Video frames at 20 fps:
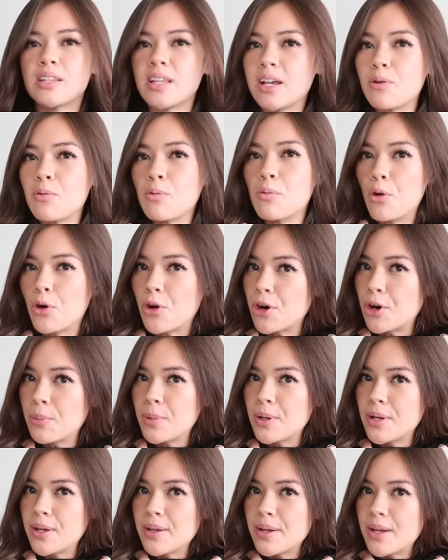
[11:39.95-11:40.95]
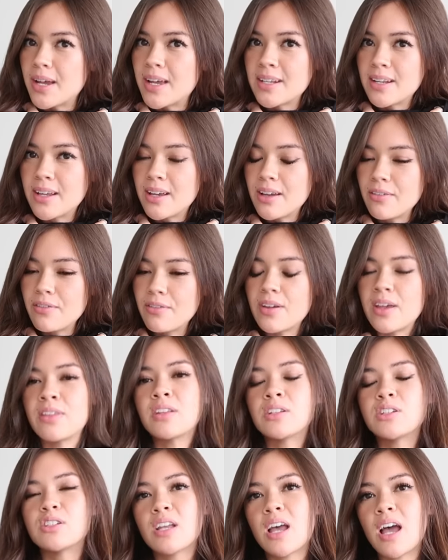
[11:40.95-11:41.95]
like warm enough and
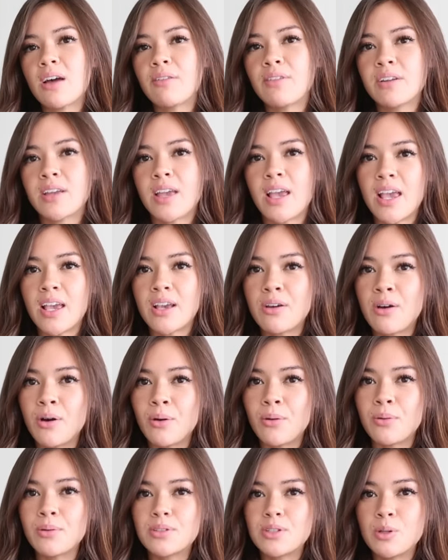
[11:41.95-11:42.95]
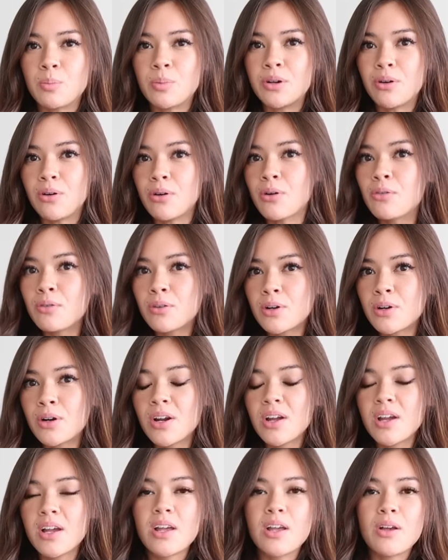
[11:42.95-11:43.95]
then just having a coat to put over
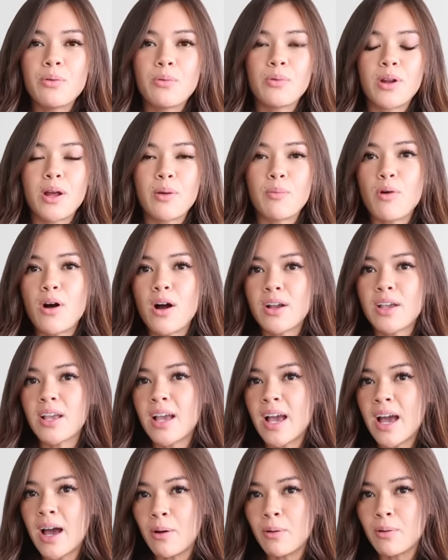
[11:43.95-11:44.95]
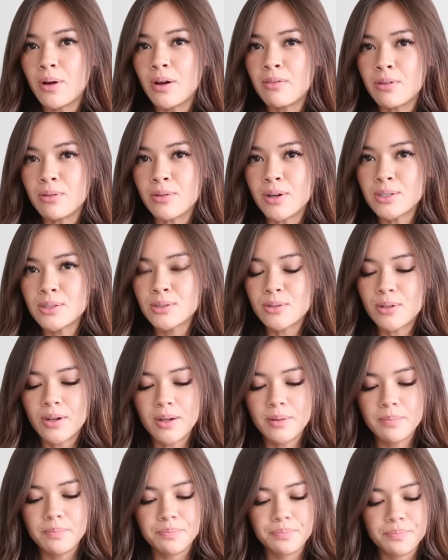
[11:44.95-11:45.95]
when I'm walking out of the
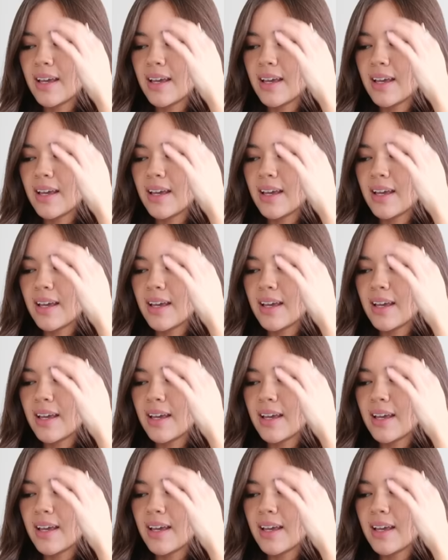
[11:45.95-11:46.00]
restaurant.